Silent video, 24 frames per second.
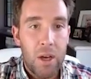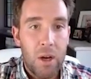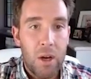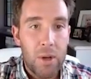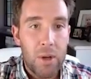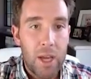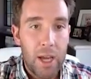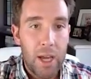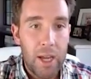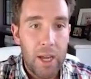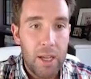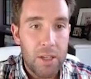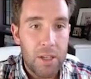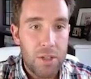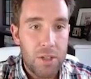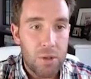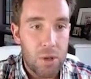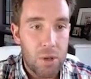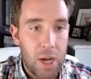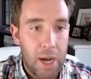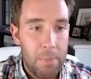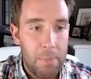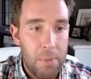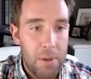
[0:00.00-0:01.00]
Okay, so
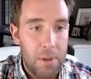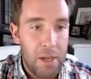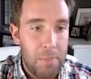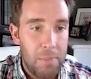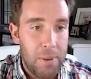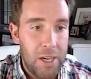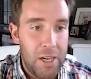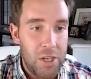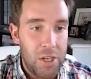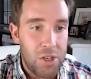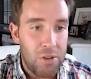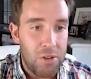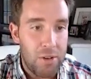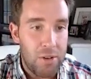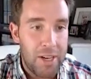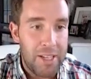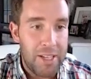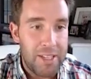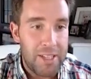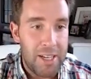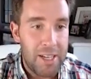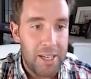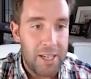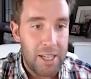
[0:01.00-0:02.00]
copy and paste your
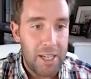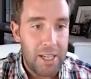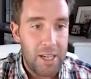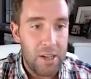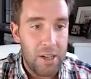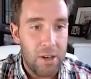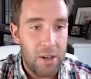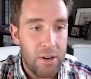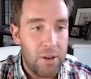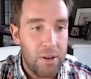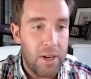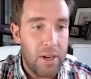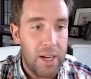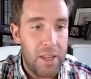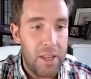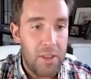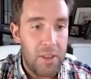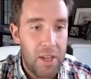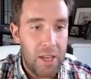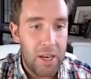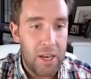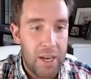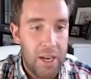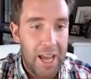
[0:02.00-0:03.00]
ACE into here, and
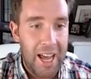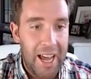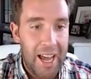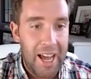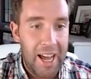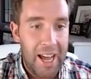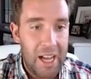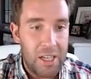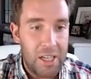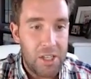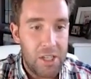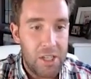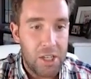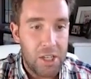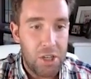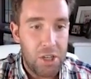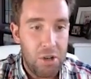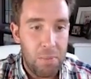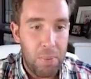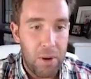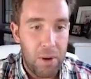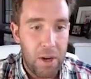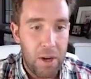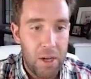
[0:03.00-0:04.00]
then add to
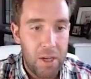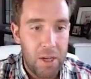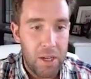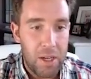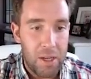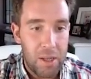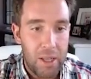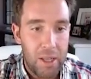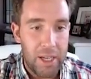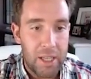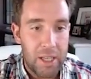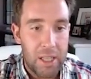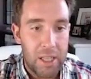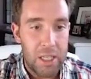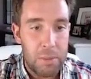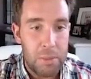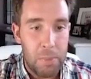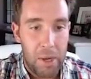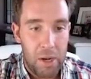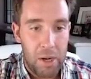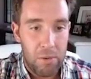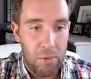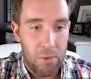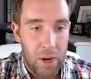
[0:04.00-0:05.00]
coupon. Click this
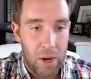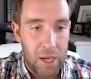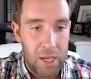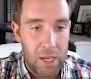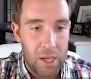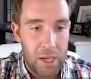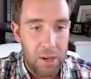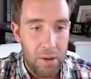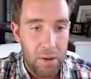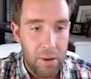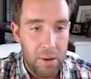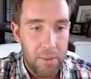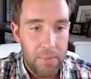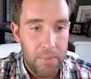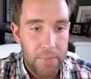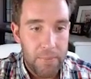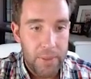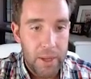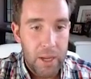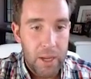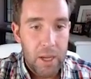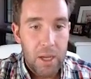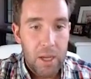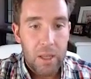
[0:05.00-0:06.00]
button right here.
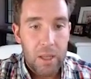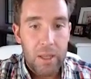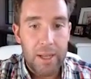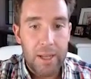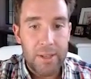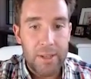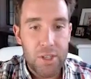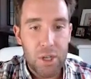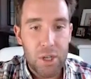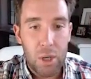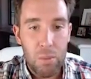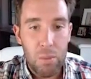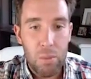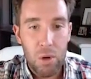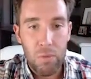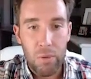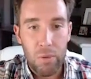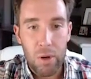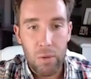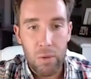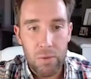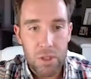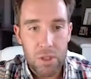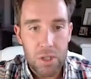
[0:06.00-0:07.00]
That's going to move it
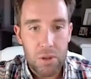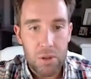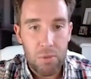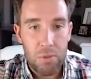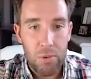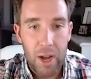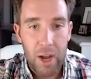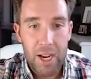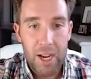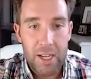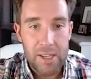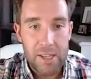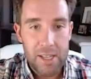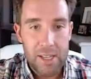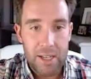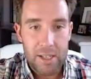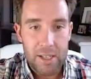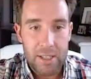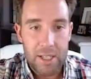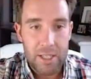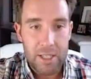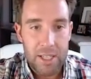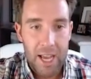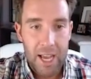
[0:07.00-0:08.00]
over to the right, and it
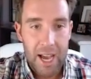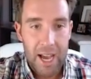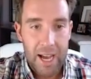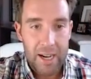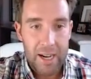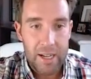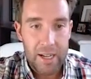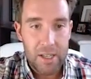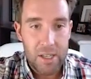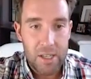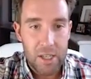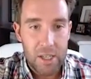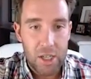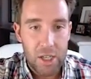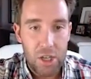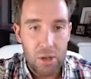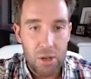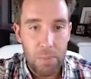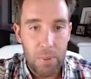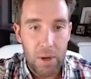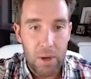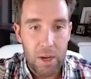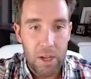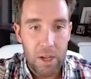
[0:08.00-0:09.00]
says added to
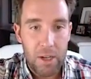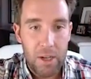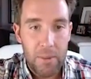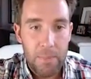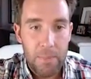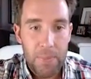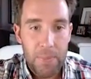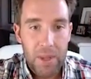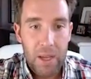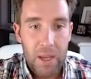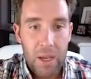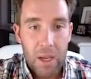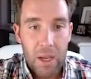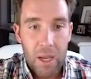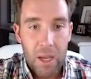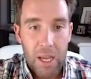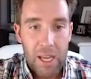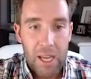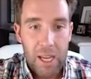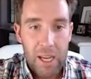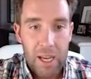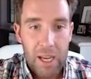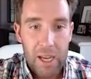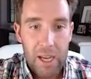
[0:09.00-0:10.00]
coupon.
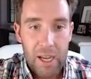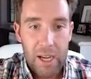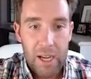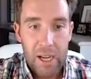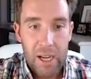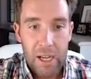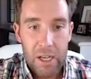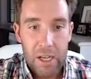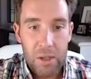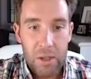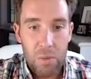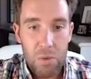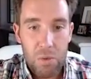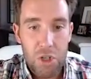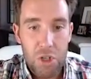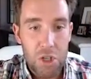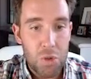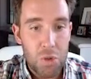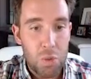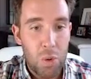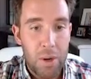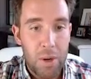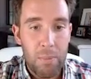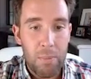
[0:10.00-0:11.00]
And
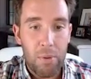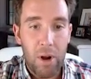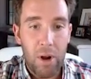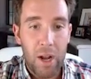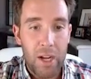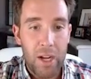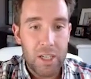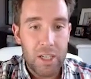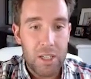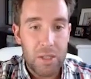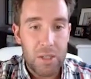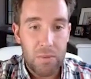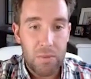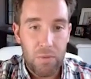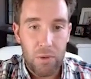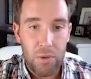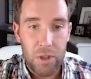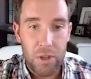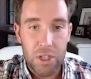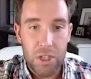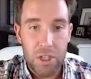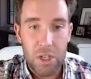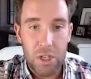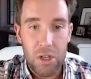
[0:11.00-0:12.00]
just one product for
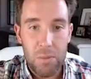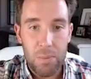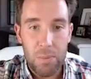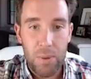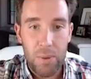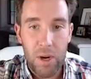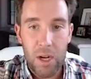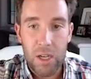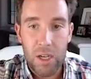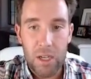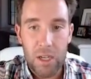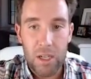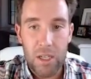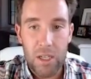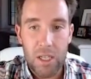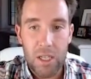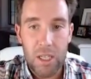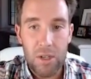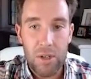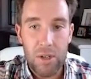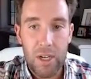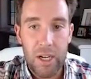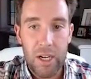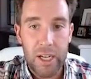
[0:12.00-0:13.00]
this coupon.
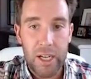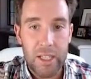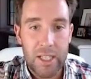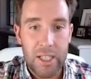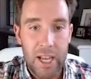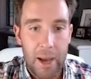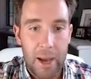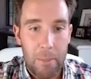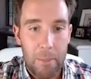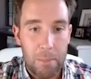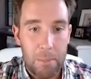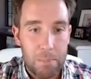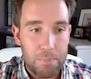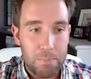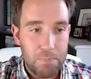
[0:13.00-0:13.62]
Continue to next step.